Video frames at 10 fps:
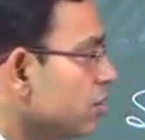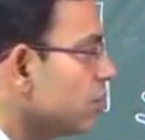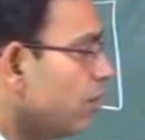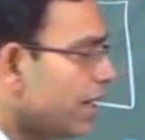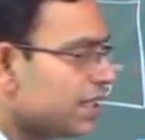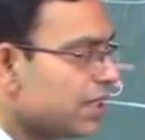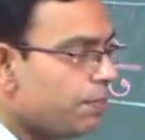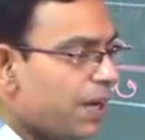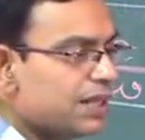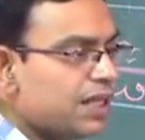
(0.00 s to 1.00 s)
So, what is a
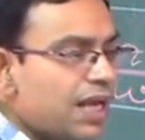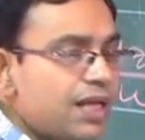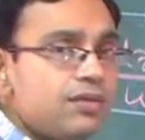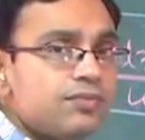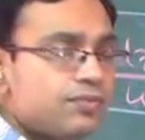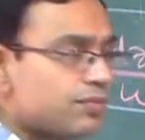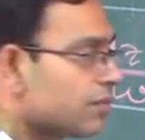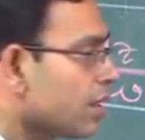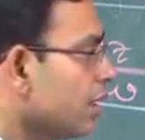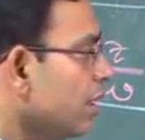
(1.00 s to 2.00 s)
path line?
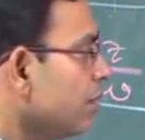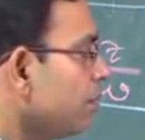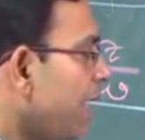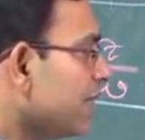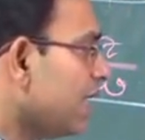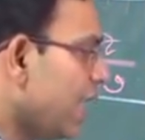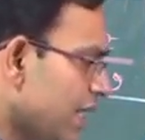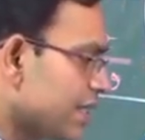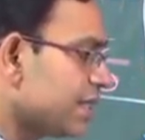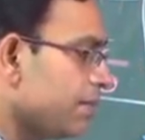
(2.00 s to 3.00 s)
Path line
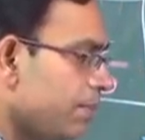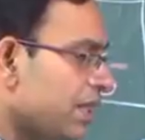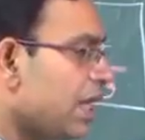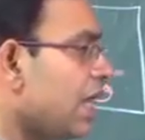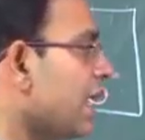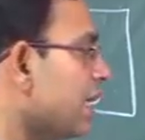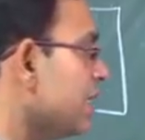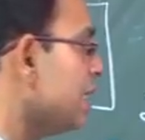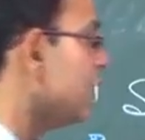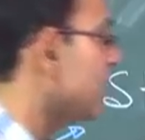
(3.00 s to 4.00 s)
is simply the Lagrangian